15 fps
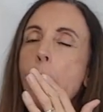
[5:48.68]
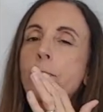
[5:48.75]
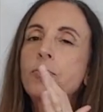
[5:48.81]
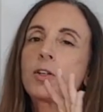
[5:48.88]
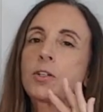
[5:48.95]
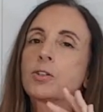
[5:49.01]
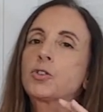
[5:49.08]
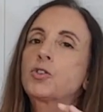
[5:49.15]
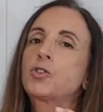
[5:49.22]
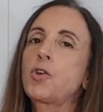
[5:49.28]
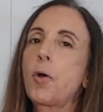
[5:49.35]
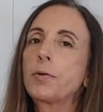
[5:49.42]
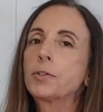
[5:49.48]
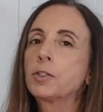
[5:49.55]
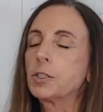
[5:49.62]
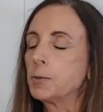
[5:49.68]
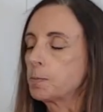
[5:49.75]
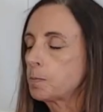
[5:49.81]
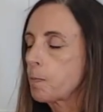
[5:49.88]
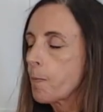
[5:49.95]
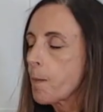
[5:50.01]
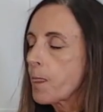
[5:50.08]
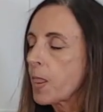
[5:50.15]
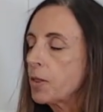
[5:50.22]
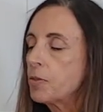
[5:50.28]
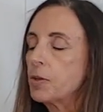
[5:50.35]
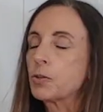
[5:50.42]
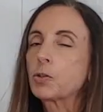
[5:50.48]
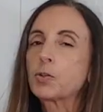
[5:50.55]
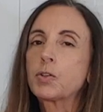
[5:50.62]
They're so good.
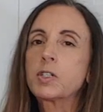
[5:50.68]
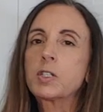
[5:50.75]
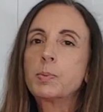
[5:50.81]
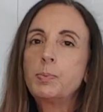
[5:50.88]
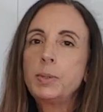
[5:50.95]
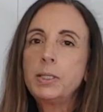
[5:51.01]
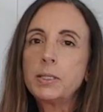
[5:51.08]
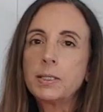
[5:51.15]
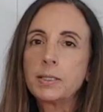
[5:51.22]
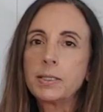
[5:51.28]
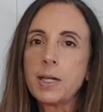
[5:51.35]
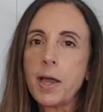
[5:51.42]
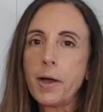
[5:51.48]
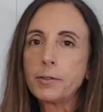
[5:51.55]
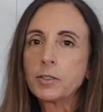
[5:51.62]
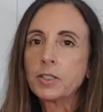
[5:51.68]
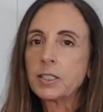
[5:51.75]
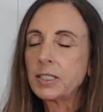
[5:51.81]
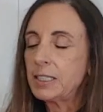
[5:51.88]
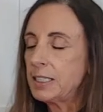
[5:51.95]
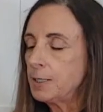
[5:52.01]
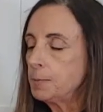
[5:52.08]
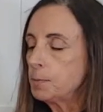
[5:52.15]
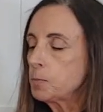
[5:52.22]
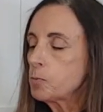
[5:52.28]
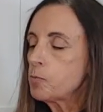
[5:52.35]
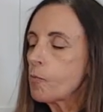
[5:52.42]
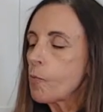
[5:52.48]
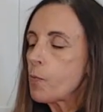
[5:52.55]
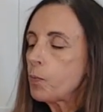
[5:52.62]
They're crispy on the outside,
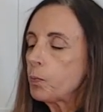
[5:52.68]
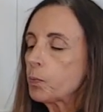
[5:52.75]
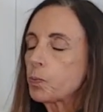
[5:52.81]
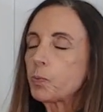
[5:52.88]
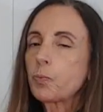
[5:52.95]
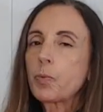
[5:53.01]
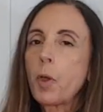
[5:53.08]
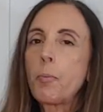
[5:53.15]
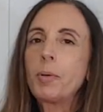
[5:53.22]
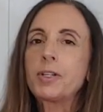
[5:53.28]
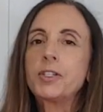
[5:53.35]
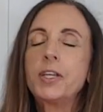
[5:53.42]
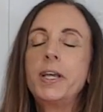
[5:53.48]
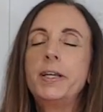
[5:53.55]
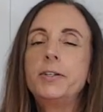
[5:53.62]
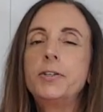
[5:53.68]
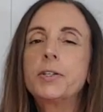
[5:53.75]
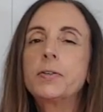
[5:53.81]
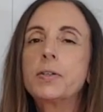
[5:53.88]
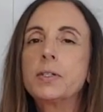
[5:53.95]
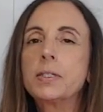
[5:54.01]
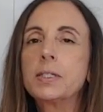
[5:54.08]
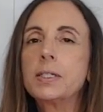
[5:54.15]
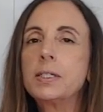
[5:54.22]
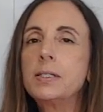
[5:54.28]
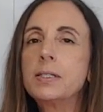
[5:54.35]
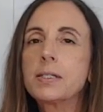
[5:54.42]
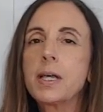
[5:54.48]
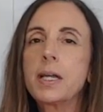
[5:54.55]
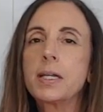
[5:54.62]
but tender on the
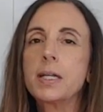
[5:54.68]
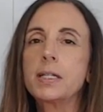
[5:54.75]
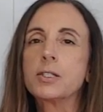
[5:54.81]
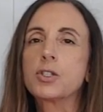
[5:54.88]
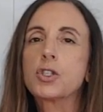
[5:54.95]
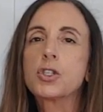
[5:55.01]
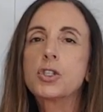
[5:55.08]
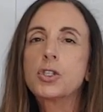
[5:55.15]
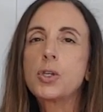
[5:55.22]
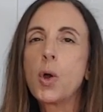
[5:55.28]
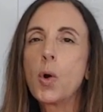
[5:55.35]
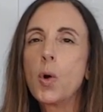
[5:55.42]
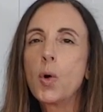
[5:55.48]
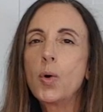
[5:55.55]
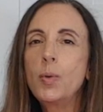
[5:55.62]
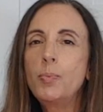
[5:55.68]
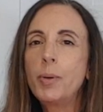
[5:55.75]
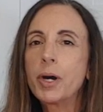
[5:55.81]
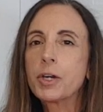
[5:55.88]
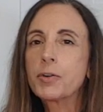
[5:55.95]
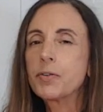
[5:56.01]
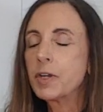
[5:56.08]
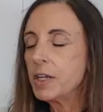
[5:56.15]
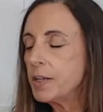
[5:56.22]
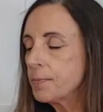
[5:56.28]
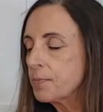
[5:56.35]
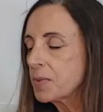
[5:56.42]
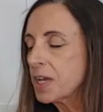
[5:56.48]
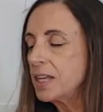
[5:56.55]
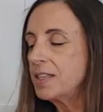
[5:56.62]
inside and so buttery.
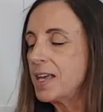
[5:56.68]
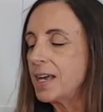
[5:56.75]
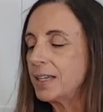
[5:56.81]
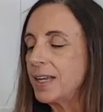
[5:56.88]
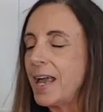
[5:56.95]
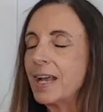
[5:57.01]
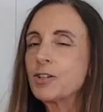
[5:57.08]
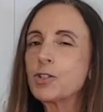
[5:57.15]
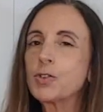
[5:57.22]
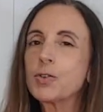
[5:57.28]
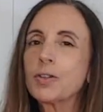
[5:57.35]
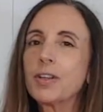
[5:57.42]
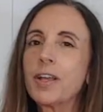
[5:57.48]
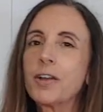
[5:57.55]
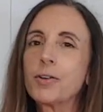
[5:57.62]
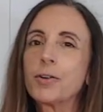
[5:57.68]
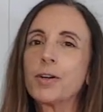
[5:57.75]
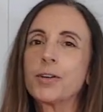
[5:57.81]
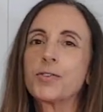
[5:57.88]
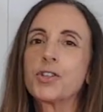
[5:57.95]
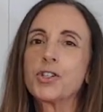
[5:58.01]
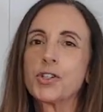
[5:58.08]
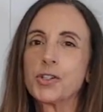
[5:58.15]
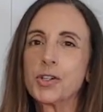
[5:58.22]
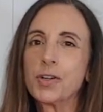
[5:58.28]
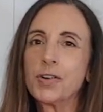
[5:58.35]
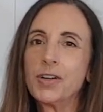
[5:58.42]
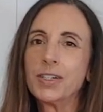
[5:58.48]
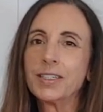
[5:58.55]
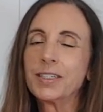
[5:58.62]
And that extra layer of
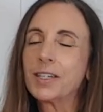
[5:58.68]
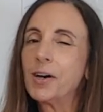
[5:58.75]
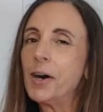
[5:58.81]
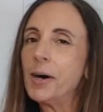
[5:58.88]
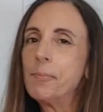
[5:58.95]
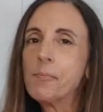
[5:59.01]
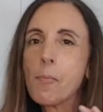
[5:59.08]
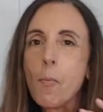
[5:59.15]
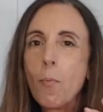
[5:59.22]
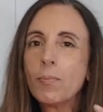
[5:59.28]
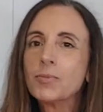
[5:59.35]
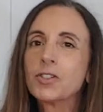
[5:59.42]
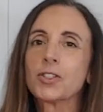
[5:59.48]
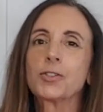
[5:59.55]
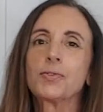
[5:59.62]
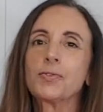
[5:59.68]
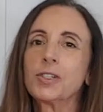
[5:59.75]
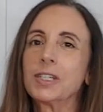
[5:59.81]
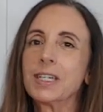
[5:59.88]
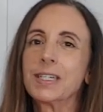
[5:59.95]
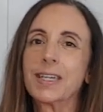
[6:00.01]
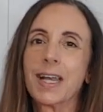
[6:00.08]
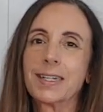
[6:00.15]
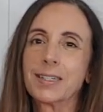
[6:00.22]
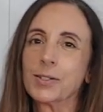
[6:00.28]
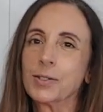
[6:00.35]
sugar on top just really takes it